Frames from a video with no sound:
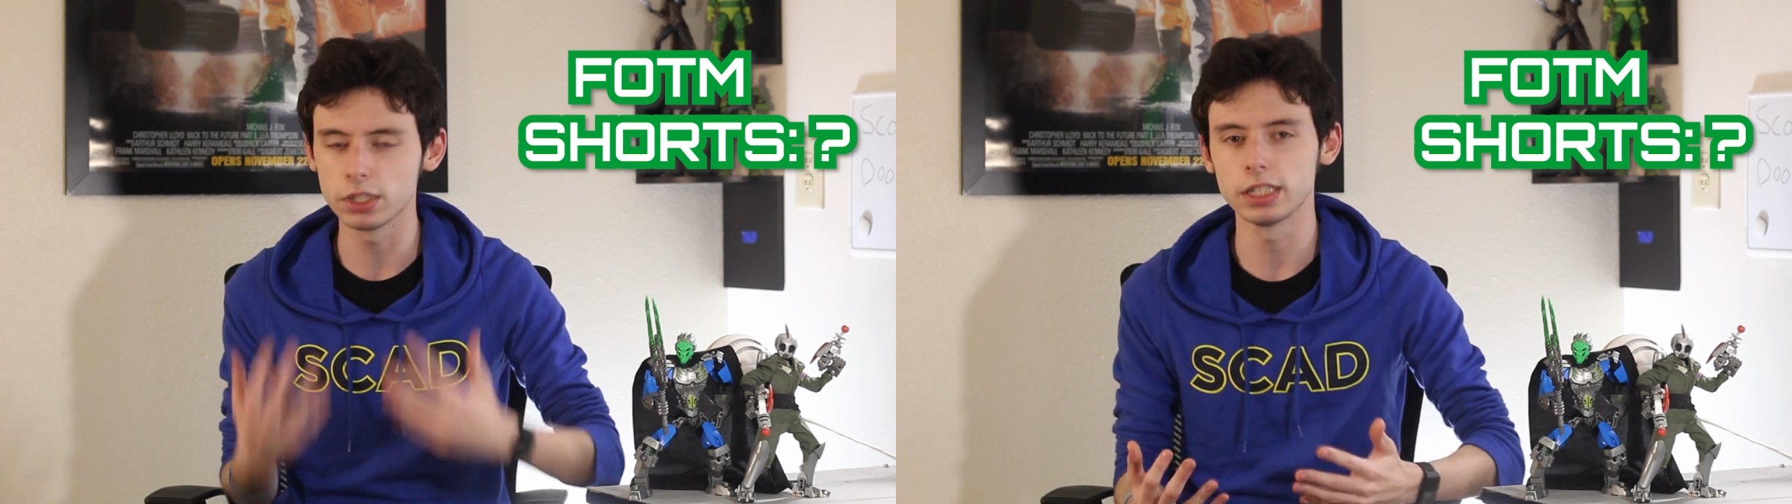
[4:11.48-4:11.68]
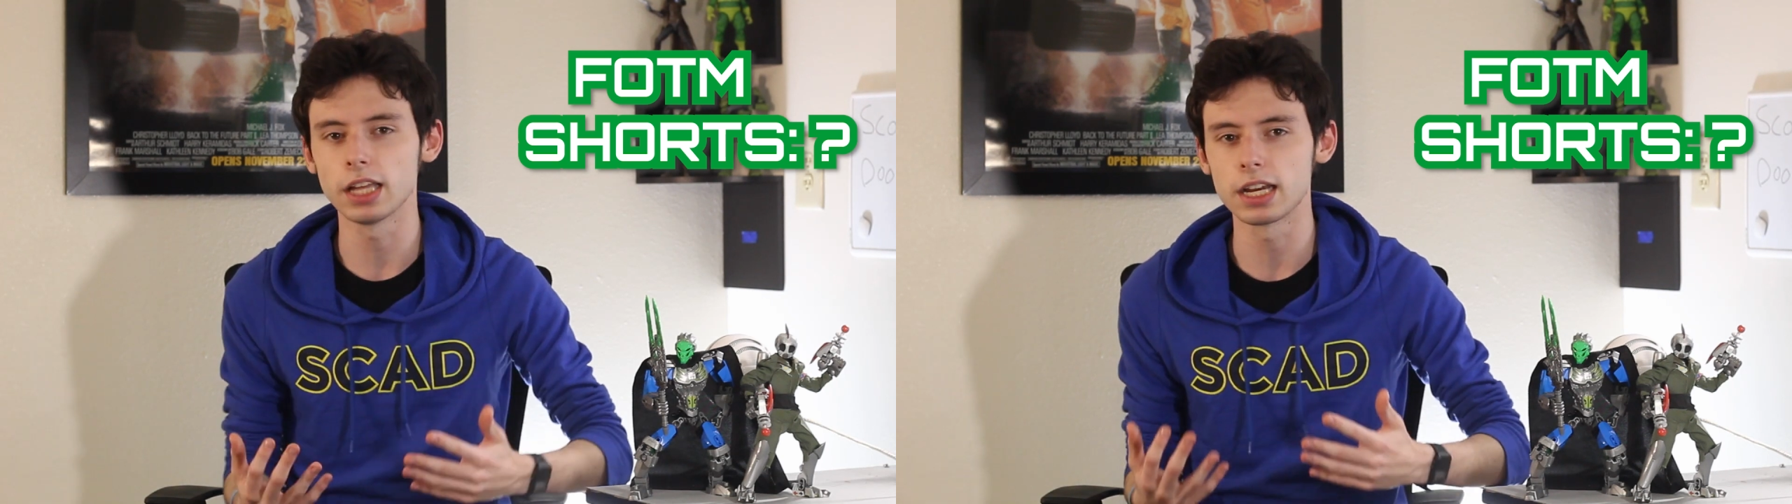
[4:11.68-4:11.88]

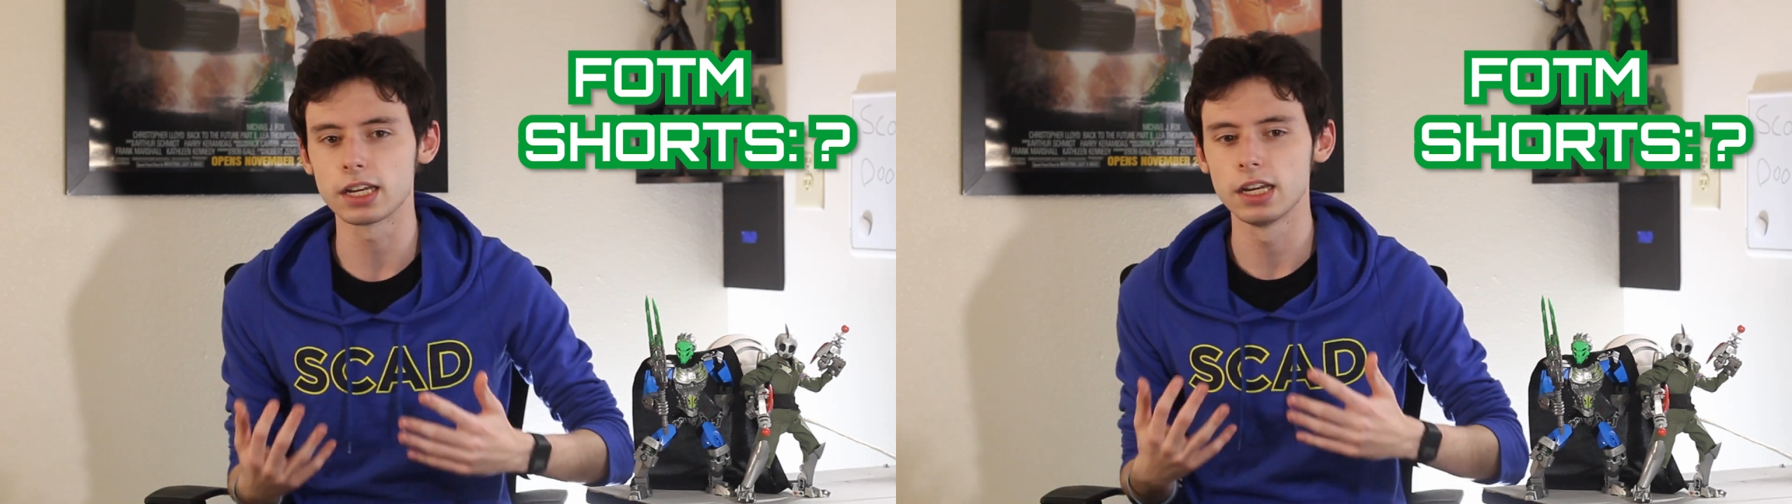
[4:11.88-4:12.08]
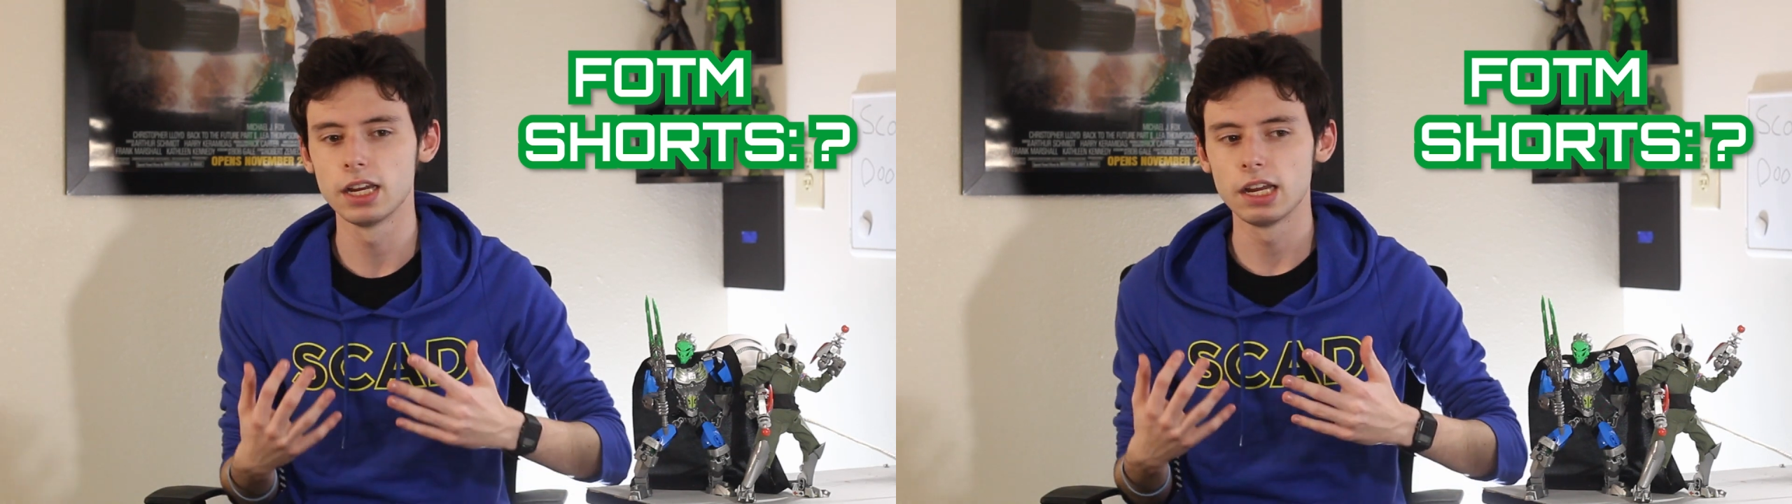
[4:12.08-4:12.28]
I really
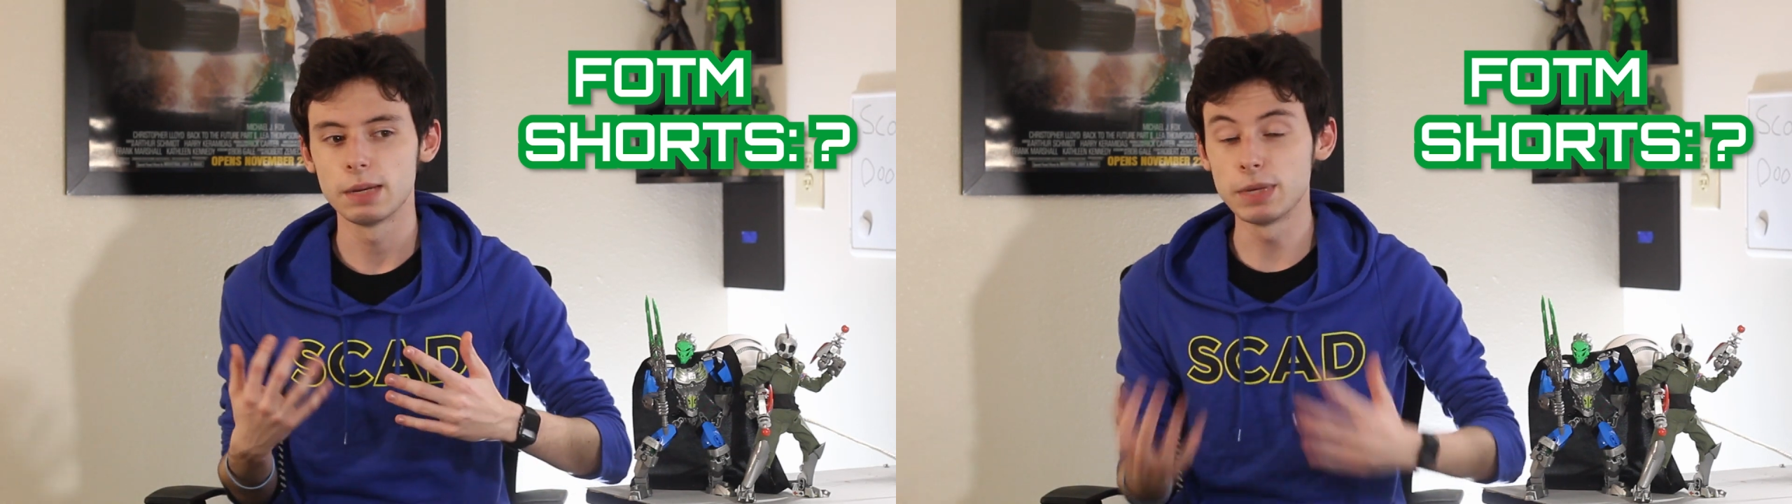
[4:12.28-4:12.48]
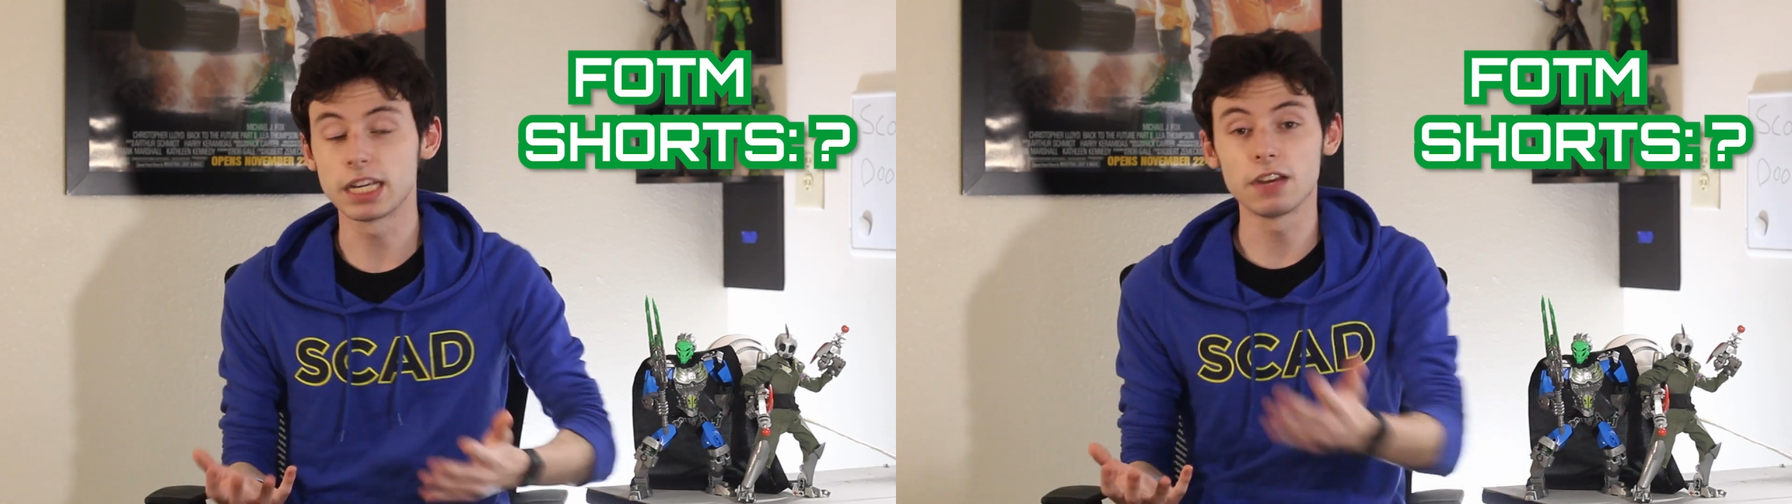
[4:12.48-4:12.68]
like
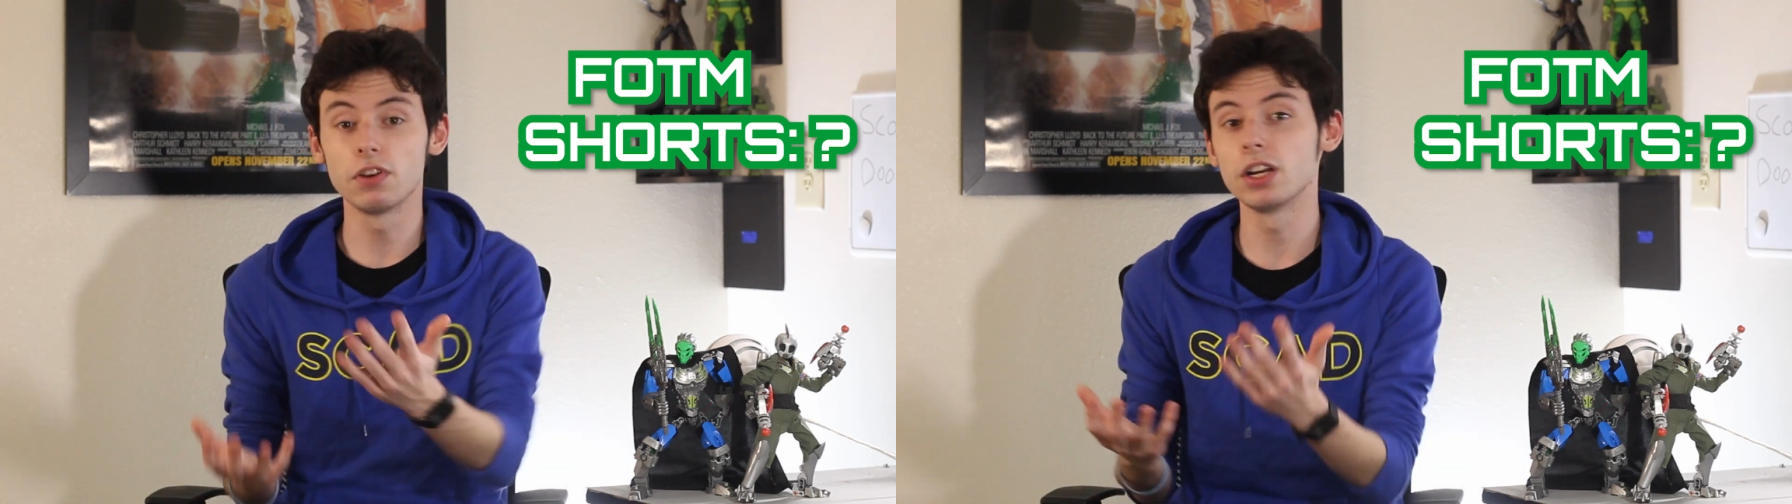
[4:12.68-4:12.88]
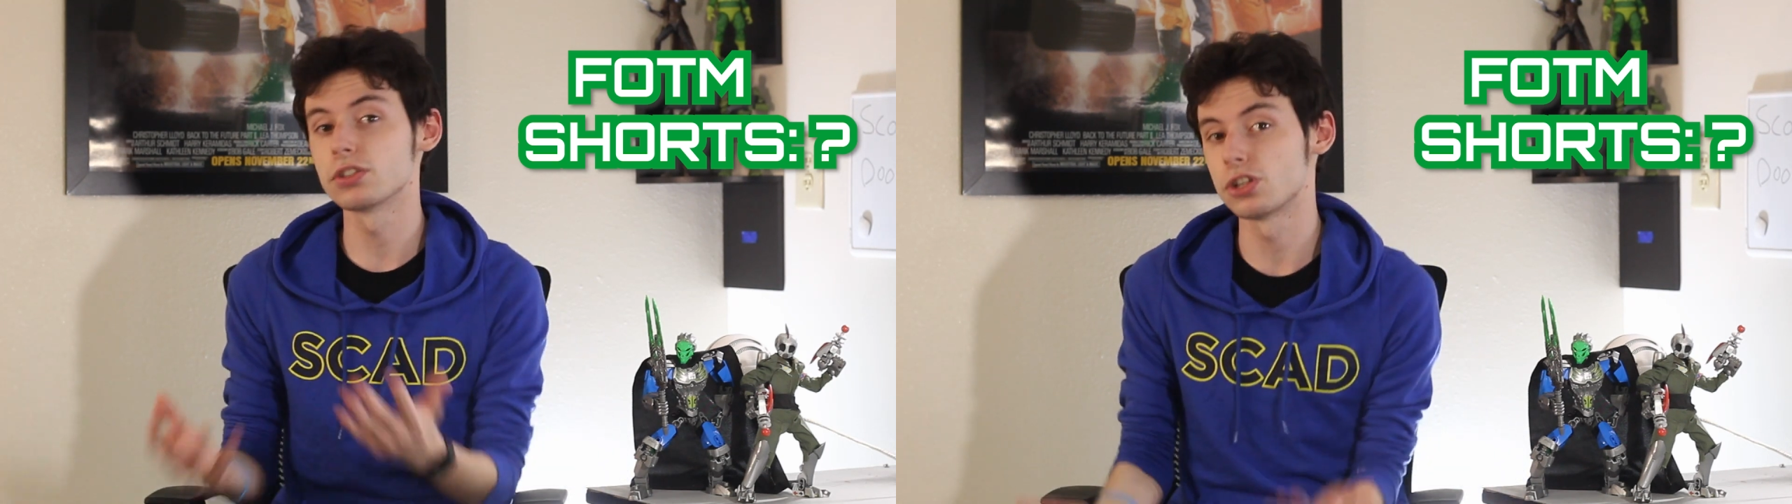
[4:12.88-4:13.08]
making